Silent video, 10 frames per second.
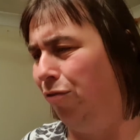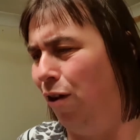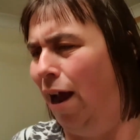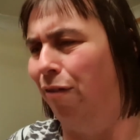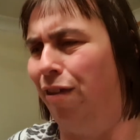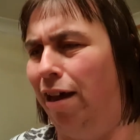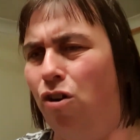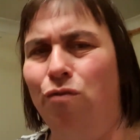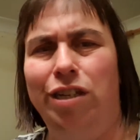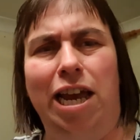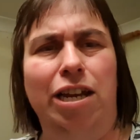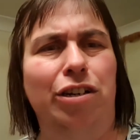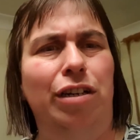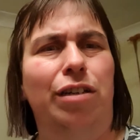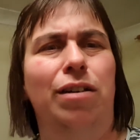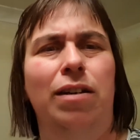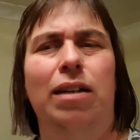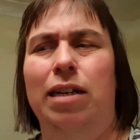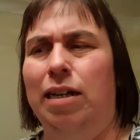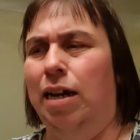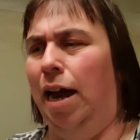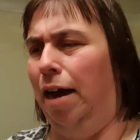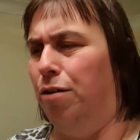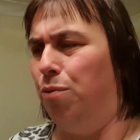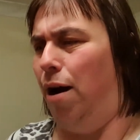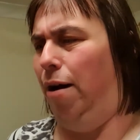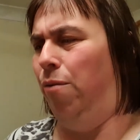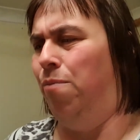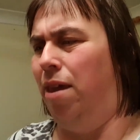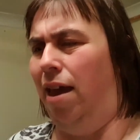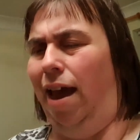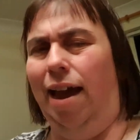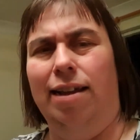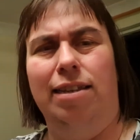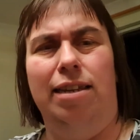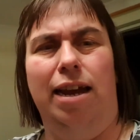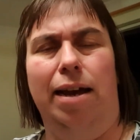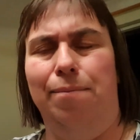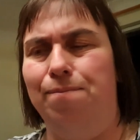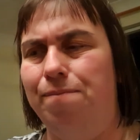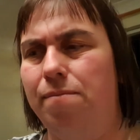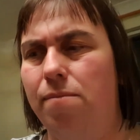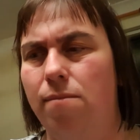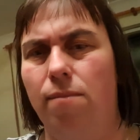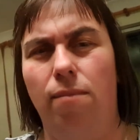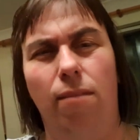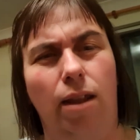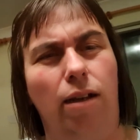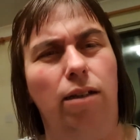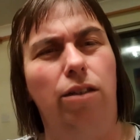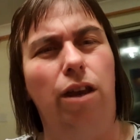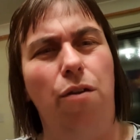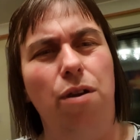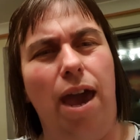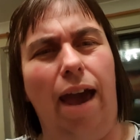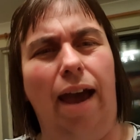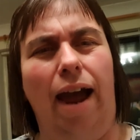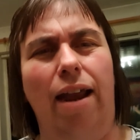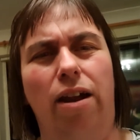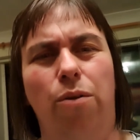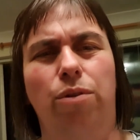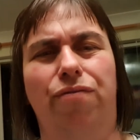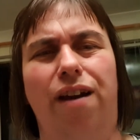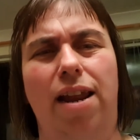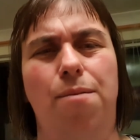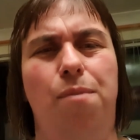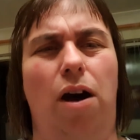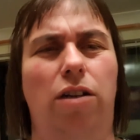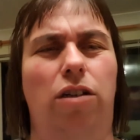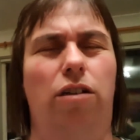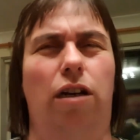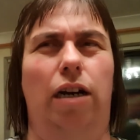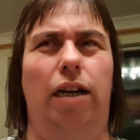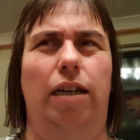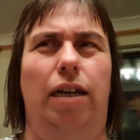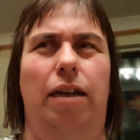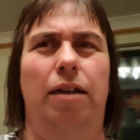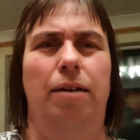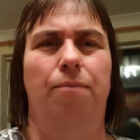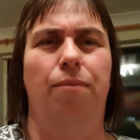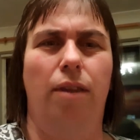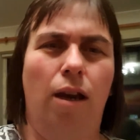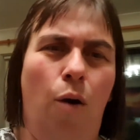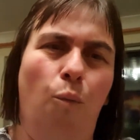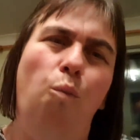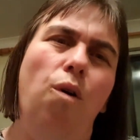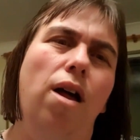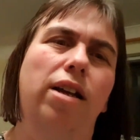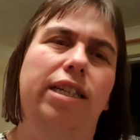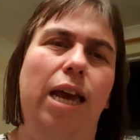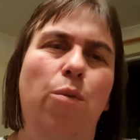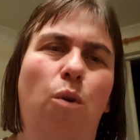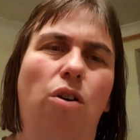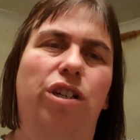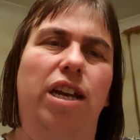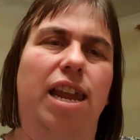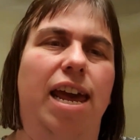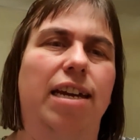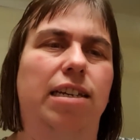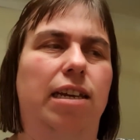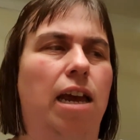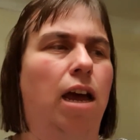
to have that conversation as well. And so yeah, and I was very much kind of say watching this